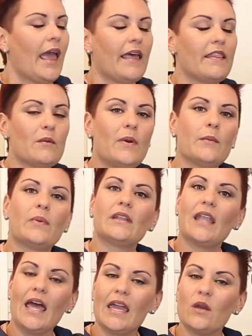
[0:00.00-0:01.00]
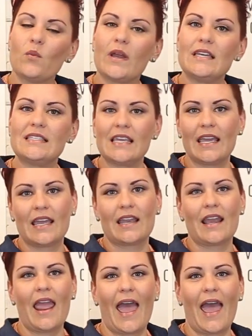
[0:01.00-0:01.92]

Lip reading: and the Pipa Lite weighs in